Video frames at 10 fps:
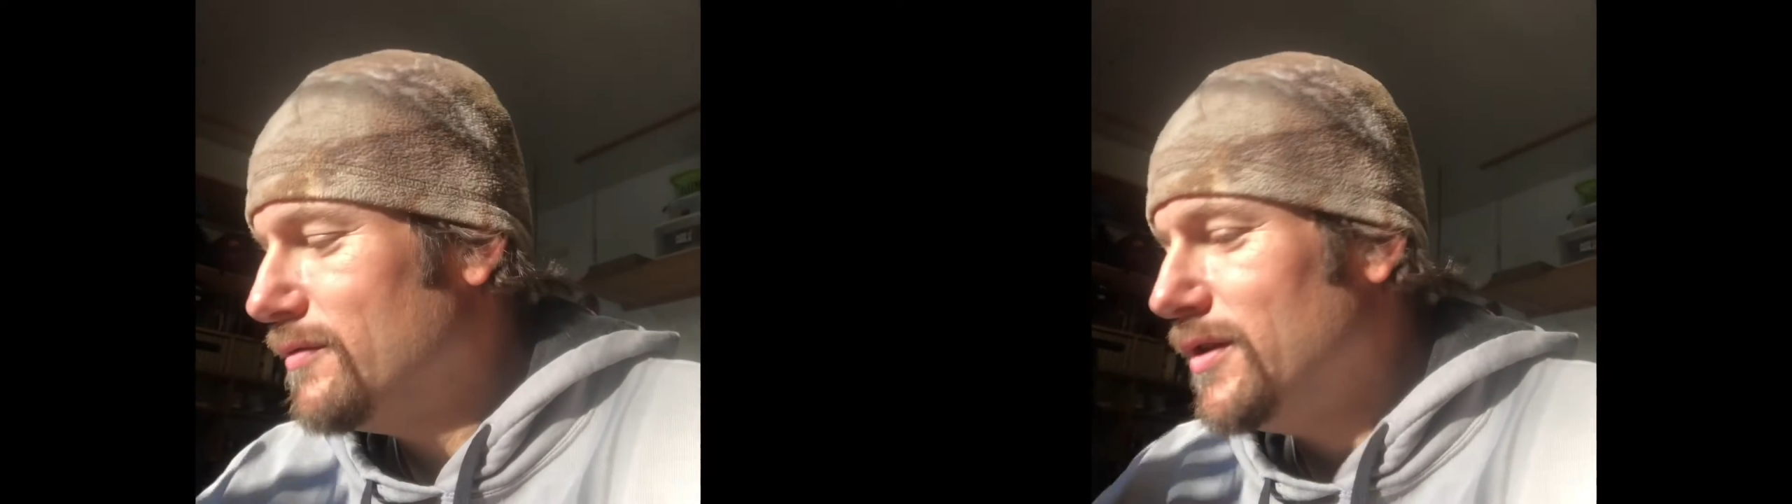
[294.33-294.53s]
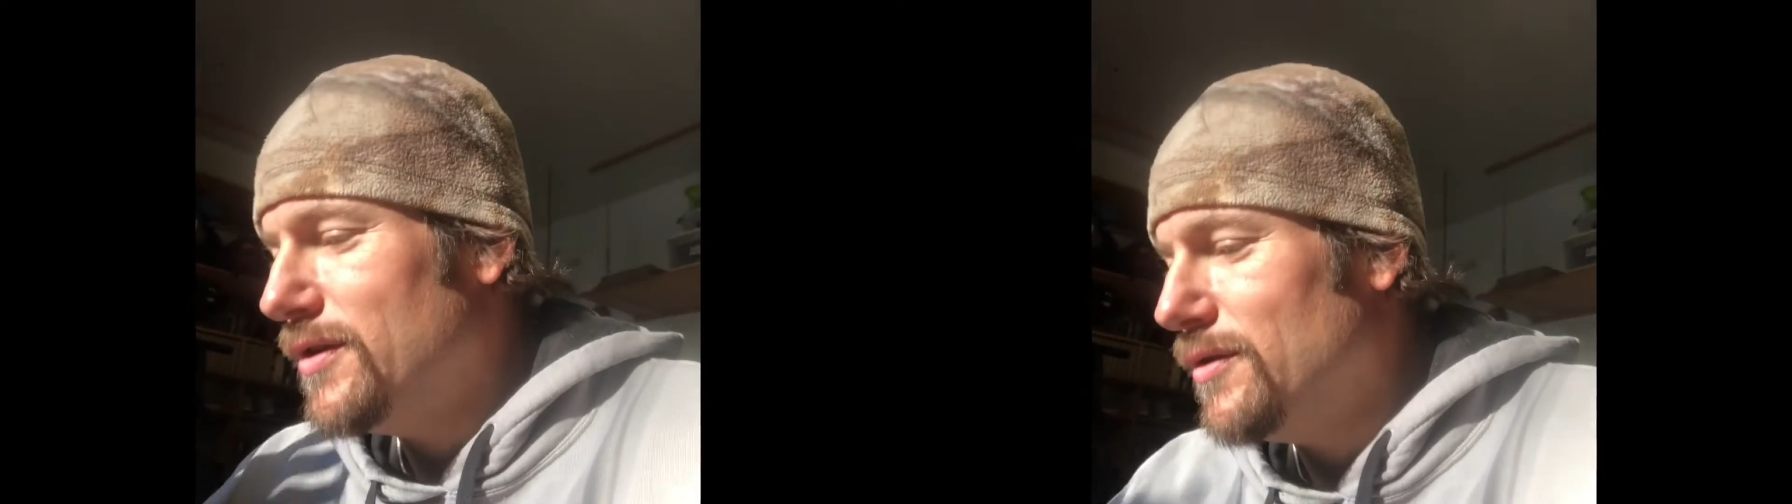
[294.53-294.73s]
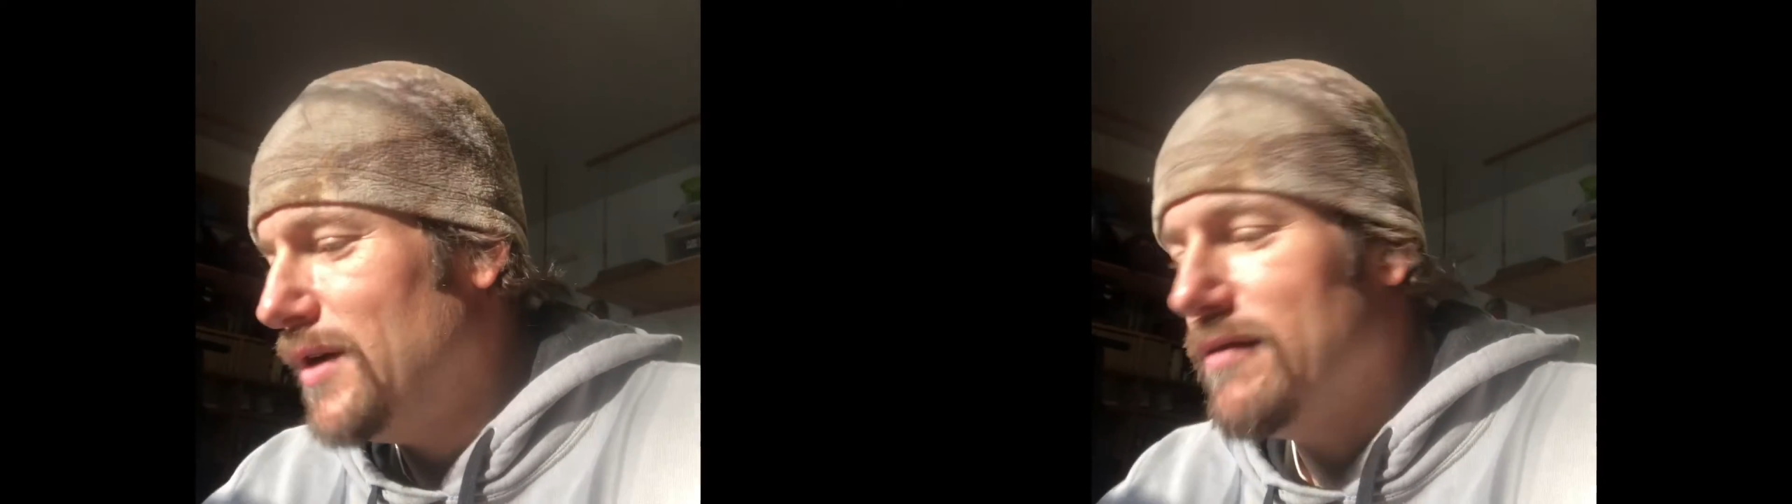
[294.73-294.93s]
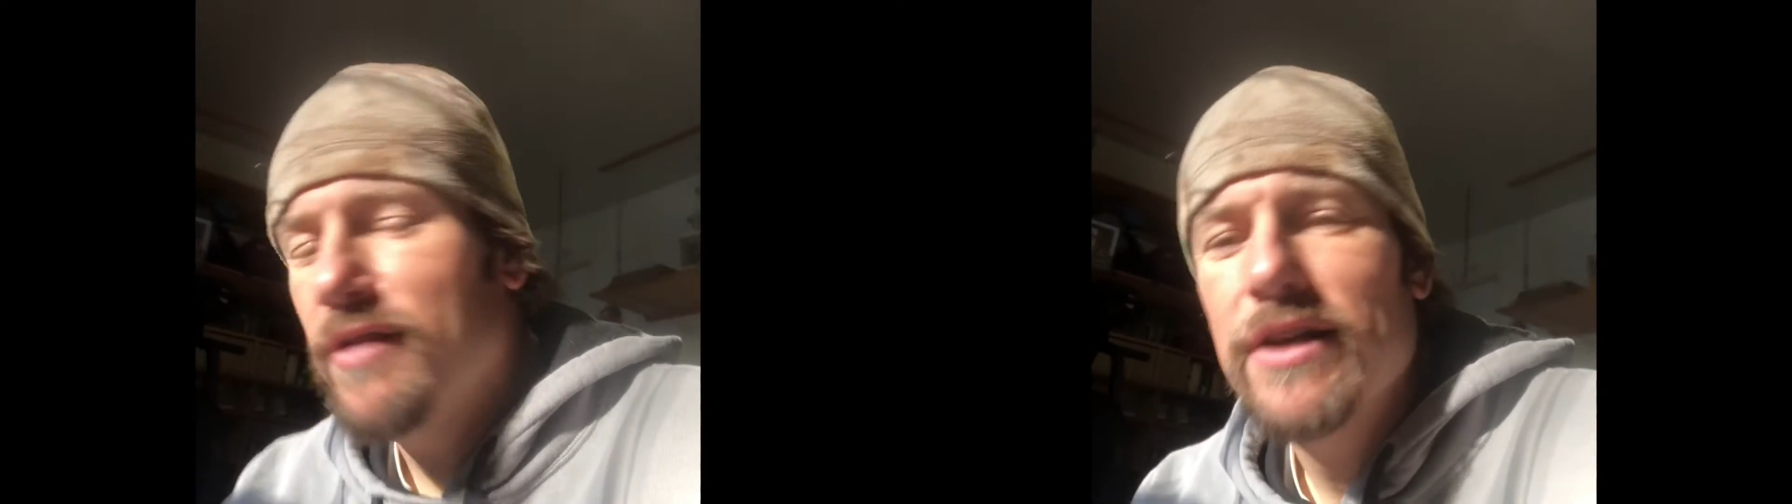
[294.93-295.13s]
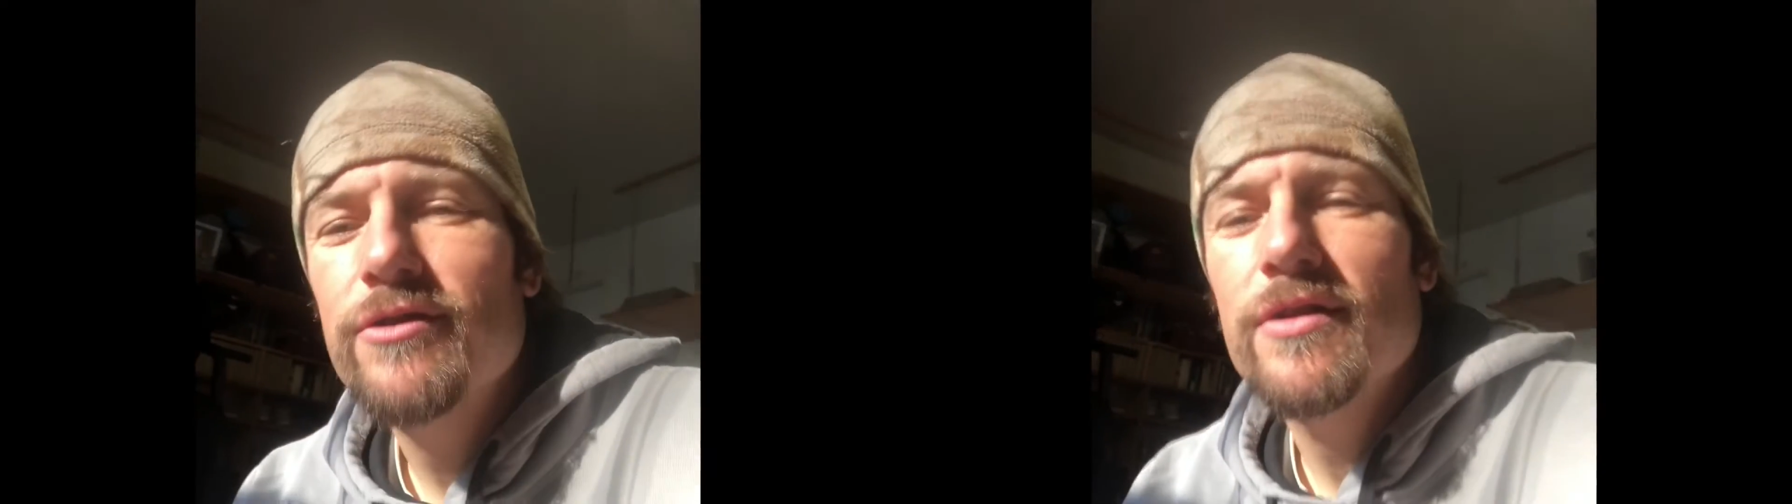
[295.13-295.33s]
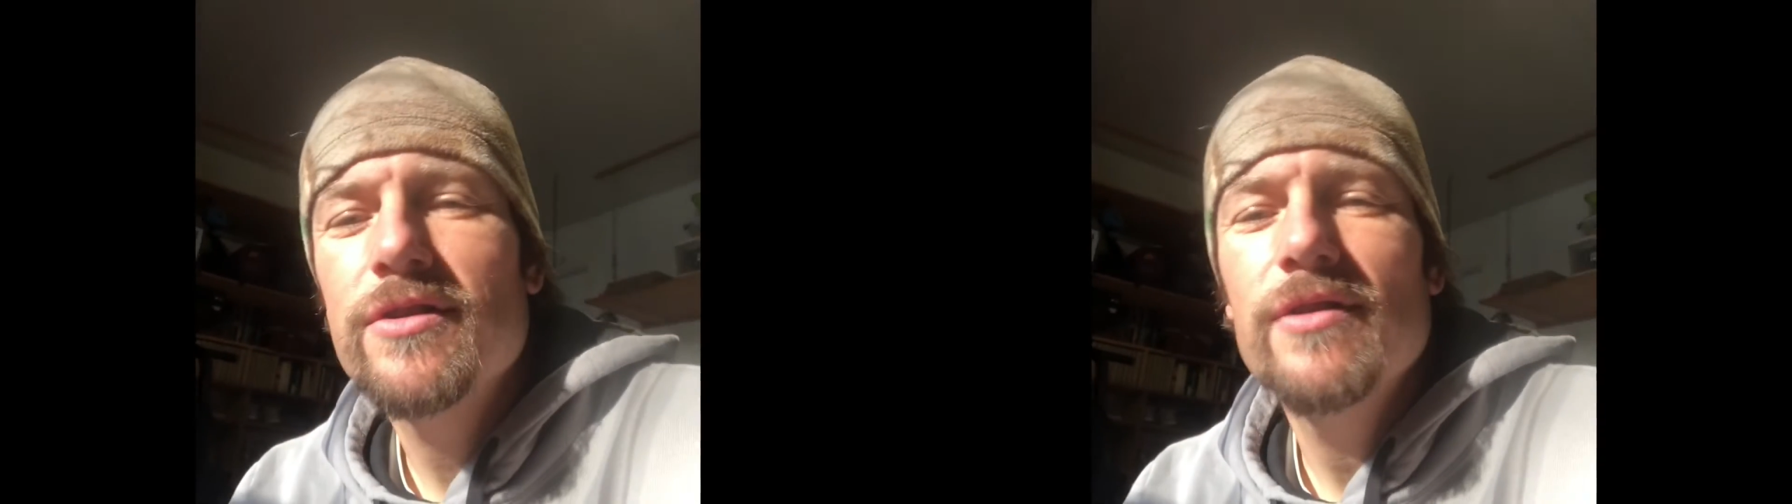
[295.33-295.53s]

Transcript: you know, adventurous,